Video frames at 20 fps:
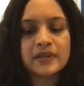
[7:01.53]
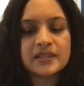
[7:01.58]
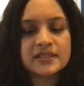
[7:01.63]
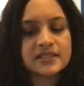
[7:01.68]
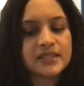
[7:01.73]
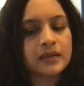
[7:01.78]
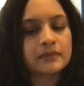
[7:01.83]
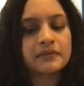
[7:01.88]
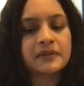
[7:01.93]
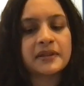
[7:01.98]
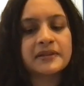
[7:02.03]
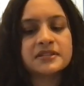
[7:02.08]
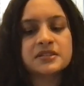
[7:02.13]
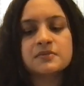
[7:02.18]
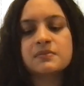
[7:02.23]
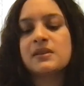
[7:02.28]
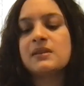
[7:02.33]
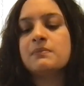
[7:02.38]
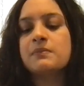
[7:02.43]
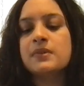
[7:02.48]
is sometimes
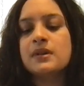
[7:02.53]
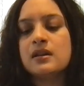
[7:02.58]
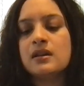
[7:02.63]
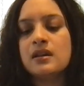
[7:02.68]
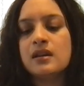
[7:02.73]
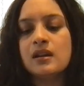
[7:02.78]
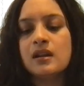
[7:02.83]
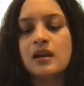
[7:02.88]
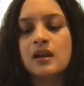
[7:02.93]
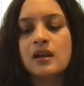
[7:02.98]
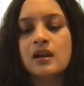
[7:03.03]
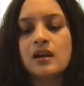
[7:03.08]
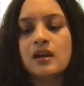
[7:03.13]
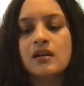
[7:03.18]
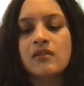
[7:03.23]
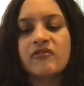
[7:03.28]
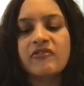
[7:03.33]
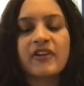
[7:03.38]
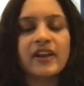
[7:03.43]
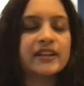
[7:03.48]
people
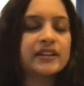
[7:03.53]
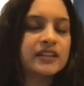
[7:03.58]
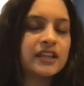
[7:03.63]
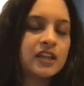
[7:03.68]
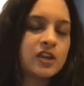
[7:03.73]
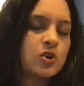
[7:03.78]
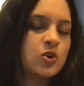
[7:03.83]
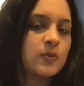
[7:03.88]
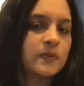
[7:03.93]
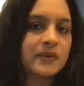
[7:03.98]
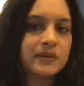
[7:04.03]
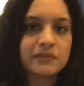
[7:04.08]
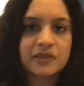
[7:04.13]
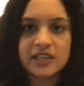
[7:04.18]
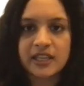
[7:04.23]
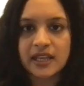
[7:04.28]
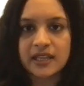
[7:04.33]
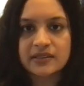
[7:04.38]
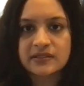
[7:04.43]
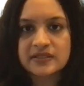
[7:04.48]
find their coping
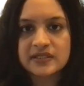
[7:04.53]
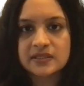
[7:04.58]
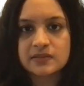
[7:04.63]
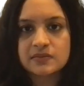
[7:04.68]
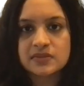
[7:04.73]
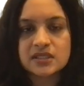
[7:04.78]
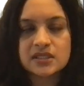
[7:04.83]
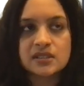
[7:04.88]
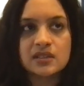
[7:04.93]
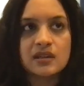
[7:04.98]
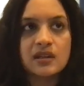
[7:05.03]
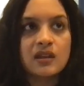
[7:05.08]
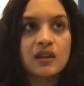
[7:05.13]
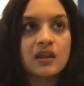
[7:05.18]
mechanisms.